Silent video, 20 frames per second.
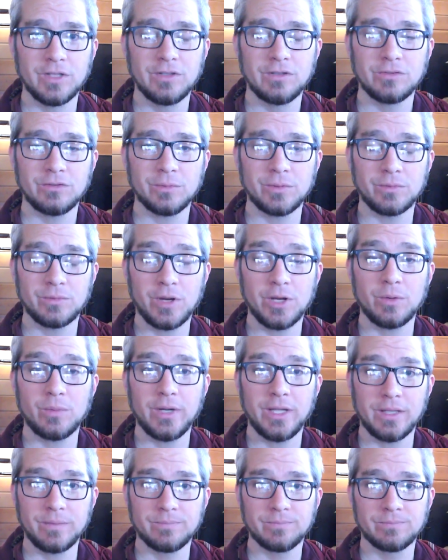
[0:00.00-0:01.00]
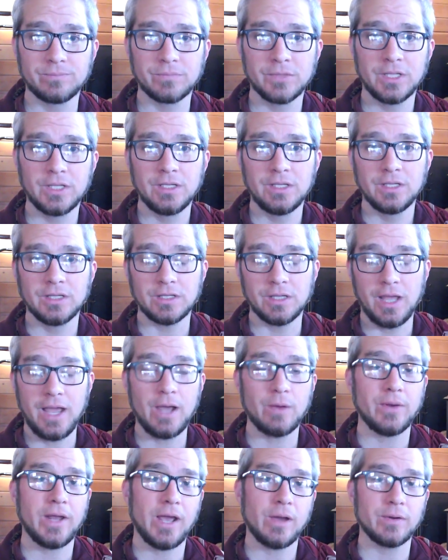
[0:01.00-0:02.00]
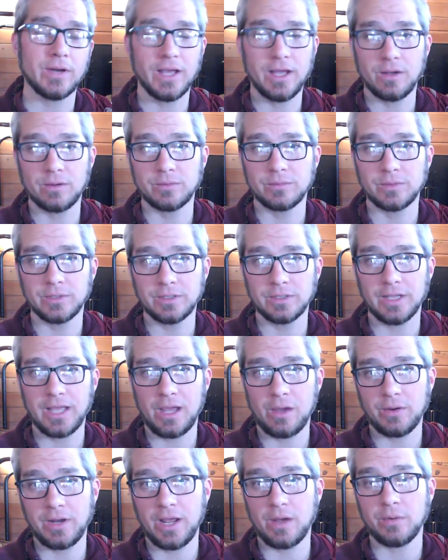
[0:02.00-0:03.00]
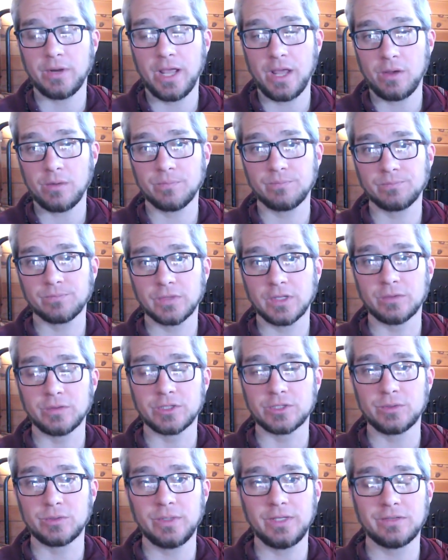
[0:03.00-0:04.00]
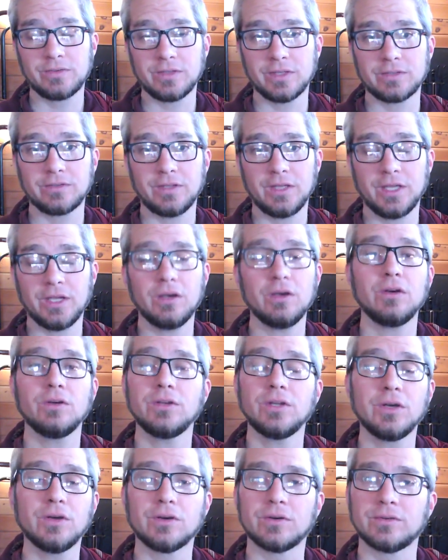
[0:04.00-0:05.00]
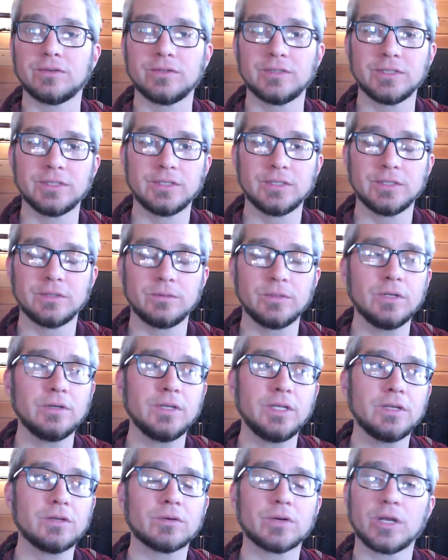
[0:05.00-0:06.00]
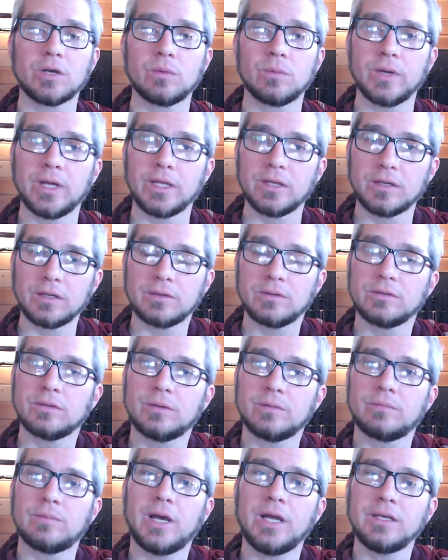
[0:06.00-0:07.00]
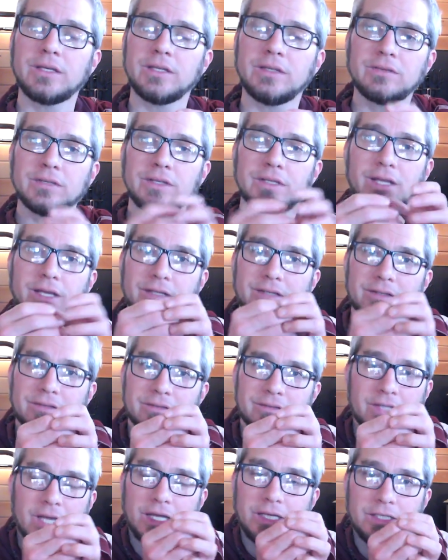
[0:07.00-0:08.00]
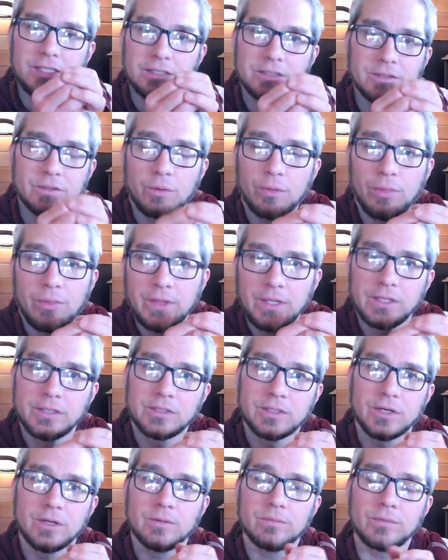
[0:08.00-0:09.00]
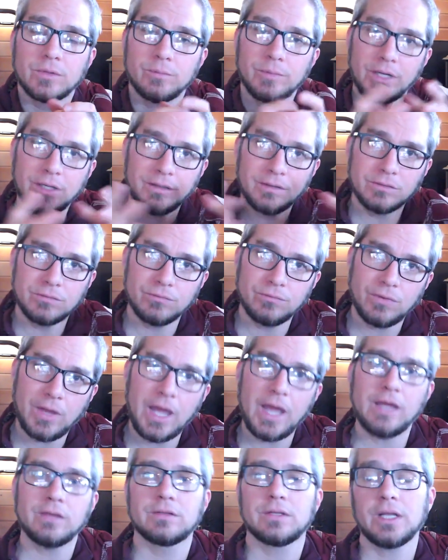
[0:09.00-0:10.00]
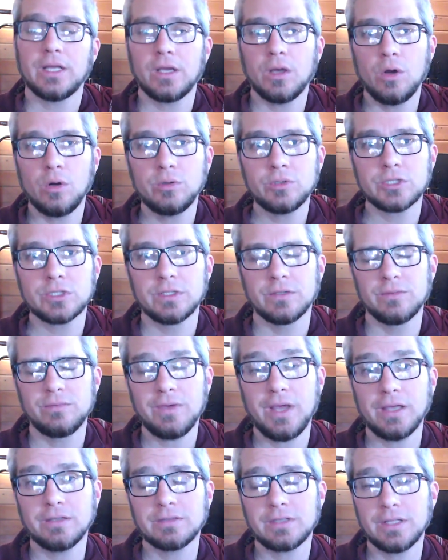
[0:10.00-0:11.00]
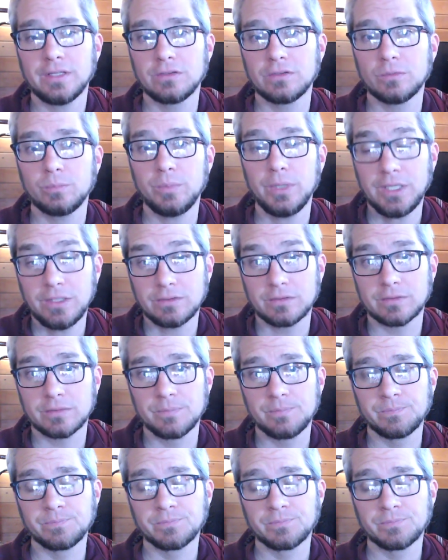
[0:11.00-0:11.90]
So we run away. Out, out, out. We look out, out, out. And retreat's like saying, oh no, you don't need to run away. The mind isn't like this tiny little thing, The mind is vast like ocean, vast like space.